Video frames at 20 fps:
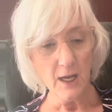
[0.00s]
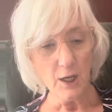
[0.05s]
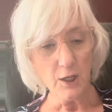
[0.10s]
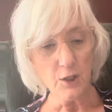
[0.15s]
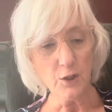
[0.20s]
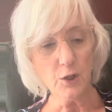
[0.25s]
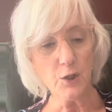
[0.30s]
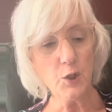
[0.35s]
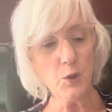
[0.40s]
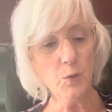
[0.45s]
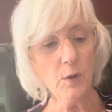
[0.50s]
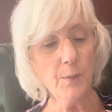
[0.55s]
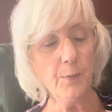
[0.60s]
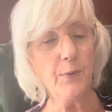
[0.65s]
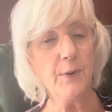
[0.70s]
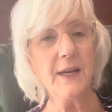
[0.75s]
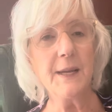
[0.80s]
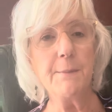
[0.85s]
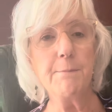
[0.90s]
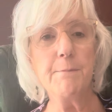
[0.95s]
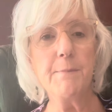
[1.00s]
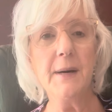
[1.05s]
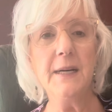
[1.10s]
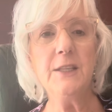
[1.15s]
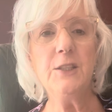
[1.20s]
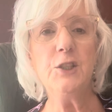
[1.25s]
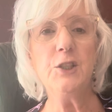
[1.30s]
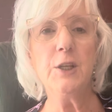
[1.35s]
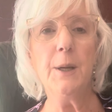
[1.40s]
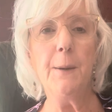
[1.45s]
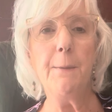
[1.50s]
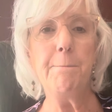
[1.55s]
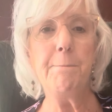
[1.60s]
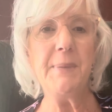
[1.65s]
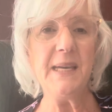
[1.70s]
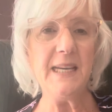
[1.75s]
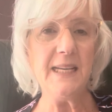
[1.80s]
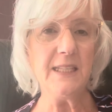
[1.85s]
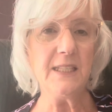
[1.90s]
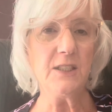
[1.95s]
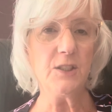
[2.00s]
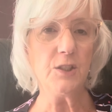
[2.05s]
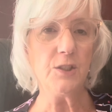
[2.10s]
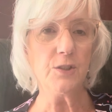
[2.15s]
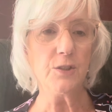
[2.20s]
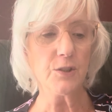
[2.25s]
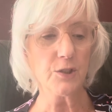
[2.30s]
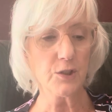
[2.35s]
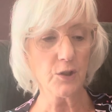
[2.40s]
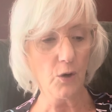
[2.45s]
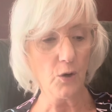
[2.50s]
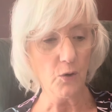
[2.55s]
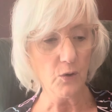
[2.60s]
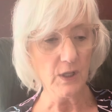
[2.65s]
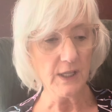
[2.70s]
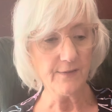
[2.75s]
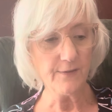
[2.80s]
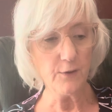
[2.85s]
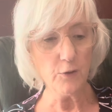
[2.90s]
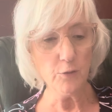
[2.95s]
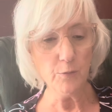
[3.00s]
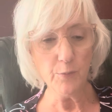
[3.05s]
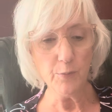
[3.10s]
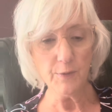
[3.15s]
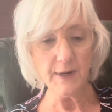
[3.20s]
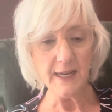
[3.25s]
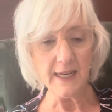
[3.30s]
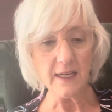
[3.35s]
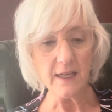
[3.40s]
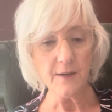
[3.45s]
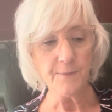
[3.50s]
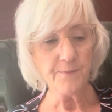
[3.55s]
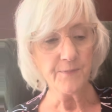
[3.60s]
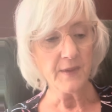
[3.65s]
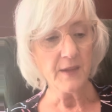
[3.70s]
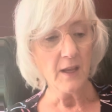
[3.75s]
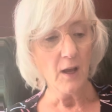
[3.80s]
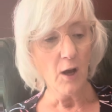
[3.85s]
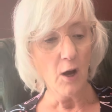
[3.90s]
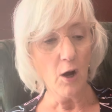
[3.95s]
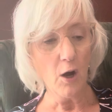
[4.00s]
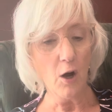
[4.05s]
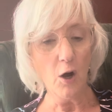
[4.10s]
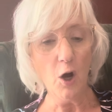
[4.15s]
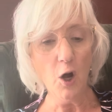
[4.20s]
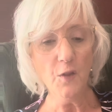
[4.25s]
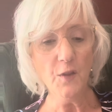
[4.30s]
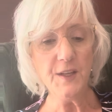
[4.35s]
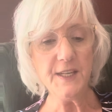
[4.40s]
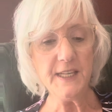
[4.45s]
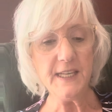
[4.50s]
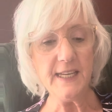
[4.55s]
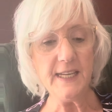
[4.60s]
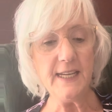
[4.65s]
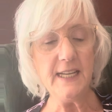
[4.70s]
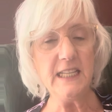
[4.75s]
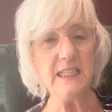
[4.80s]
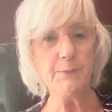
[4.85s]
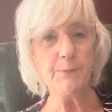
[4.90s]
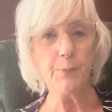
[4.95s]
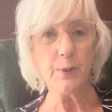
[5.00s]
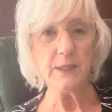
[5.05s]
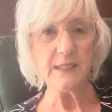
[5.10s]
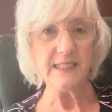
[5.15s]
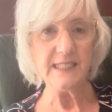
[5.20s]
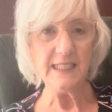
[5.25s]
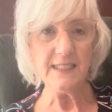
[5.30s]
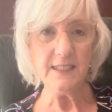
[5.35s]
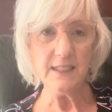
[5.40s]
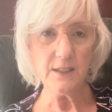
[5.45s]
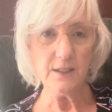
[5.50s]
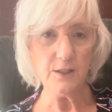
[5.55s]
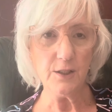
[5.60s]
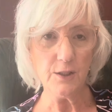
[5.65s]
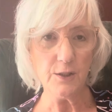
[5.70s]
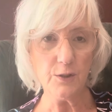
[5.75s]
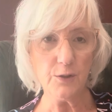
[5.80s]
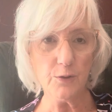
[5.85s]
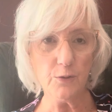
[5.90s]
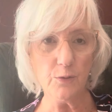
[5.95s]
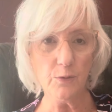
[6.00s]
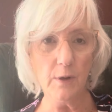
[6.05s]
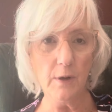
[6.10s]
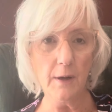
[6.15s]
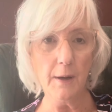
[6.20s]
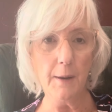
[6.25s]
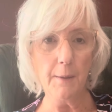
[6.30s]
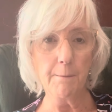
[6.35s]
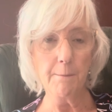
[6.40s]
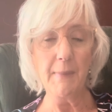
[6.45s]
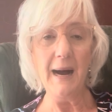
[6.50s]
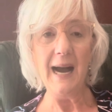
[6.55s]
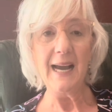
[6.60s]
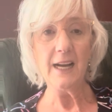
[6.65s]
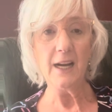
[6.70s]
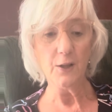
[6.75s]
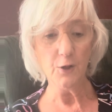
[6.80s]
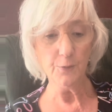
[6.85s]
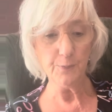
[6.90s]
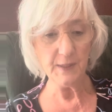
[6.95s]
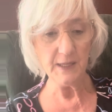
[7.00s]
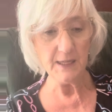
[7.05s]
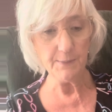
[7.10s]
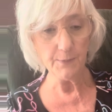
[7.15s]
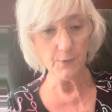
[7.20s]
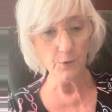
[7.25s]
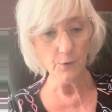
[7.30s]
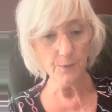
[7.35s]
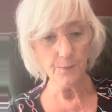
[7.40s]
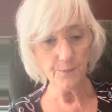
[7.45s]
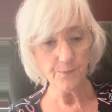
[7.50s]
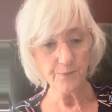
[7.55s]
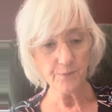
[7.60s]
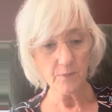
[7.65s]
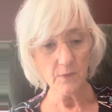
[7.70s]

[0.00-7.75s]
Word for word: Now you will bring much peace to your soul if you bring all the needs presented to you by other people